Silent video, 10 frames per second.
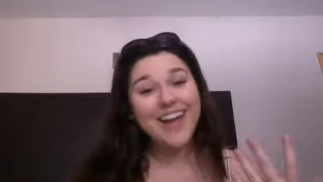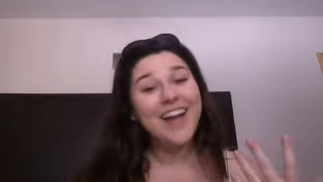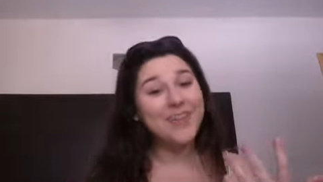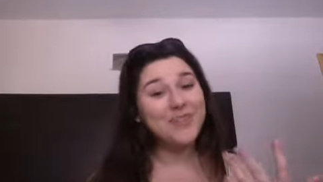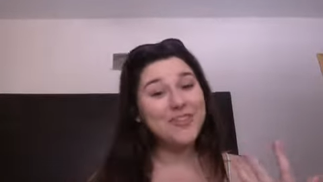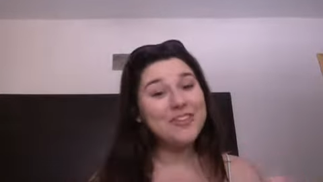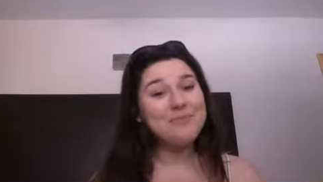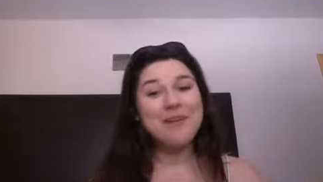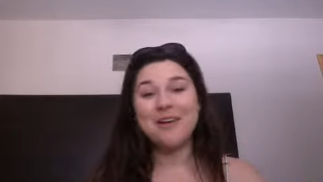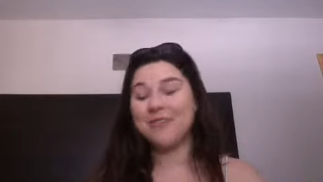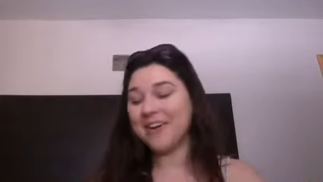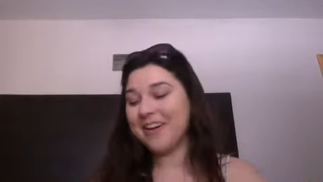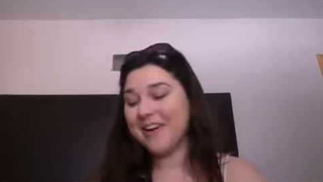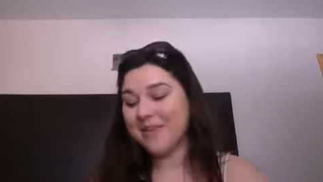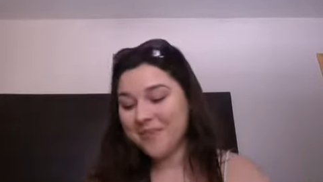I'm really pale right
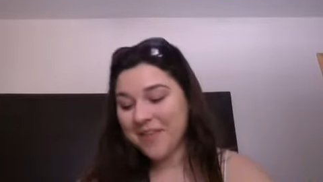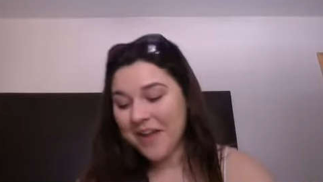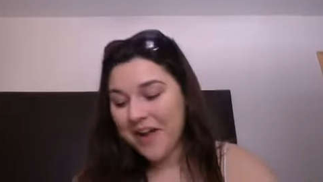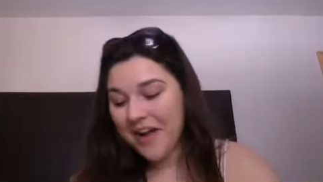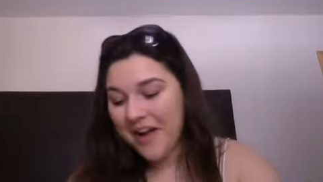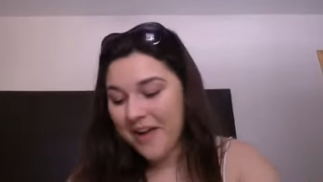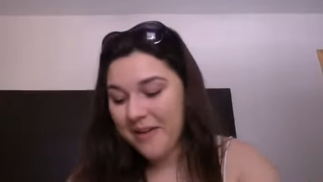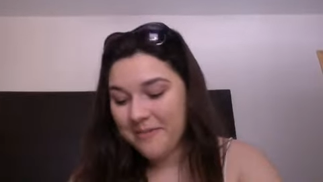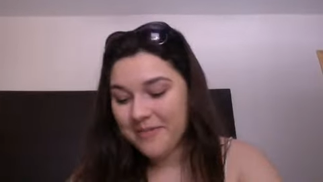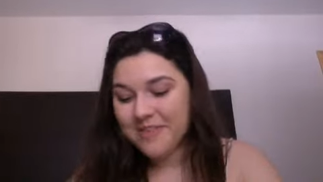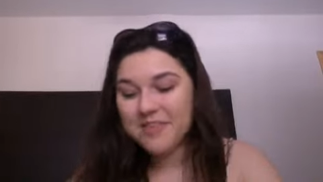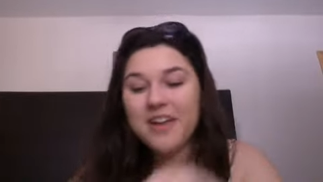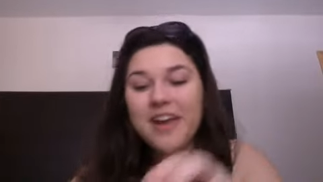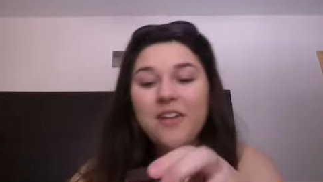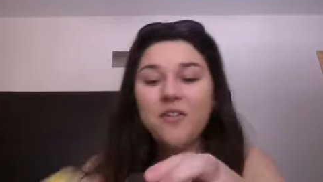now. So
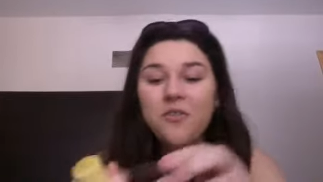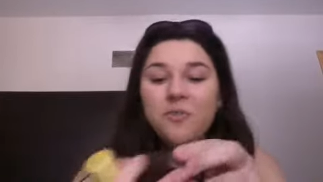now,